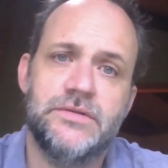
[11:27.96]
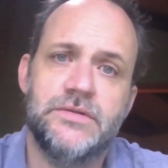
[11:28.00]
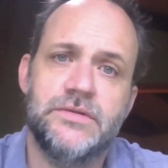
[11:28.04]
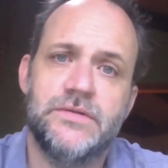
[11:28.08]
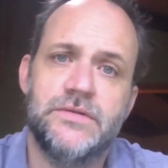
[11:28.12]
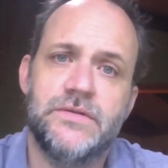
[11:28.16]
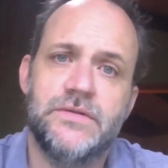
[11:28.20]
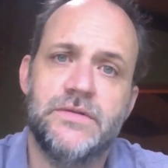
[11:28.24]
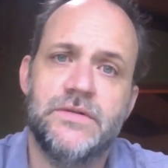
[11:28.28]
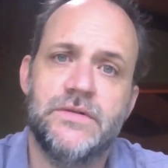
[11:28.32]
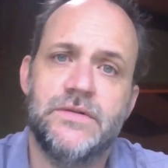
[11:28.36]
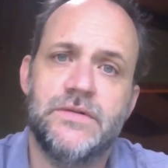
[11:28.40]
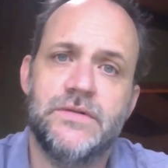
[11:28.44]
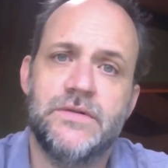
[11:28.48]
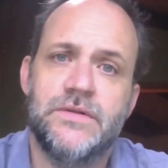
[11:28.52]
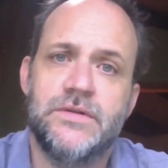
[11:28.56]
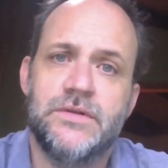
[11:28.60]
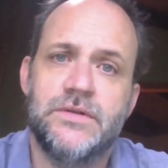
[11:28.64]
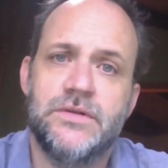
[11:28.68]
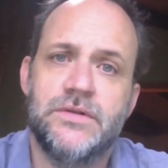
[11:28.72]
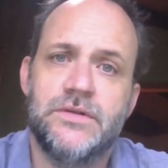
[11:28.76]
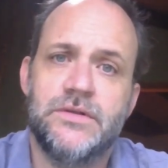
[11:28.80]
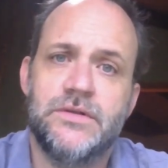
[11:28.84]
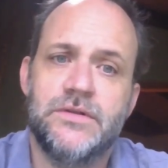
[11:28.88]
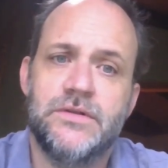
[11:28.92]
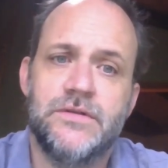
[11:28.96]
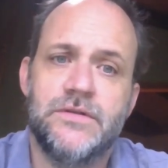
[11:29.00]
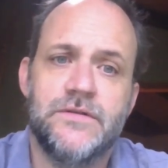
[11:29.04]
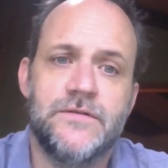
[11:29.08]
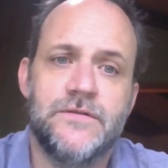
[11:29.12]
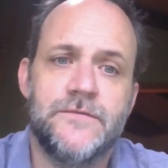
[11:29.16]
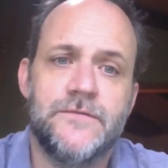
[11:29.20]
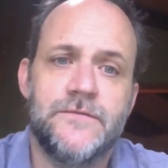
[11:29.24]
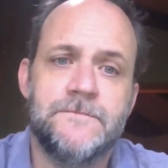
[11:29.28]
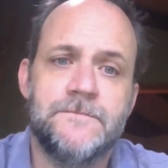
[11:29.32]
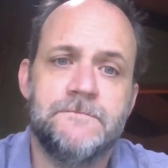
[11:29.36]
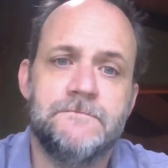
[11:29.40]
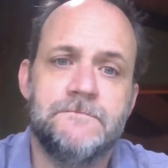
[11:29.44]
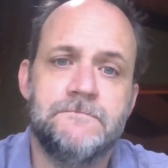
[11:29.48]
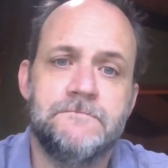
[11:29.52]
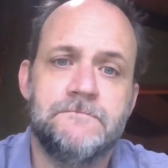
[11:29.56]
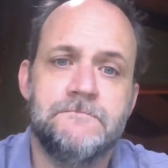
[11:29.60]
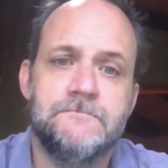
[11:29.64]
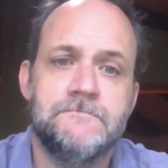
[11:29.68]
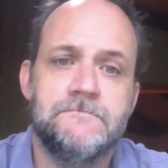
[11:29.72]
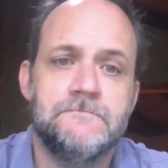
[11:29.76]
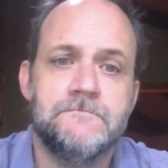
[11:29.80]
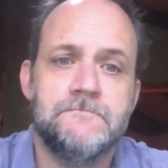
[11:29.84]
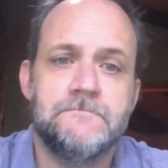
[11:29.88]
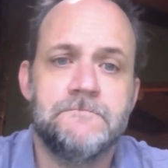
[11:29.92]

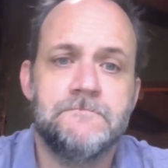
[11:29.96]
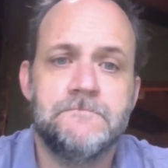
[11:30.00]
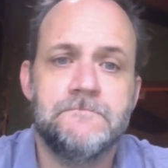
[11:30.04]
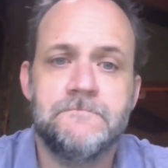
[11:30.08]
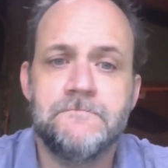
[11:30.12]
Nobody speaks.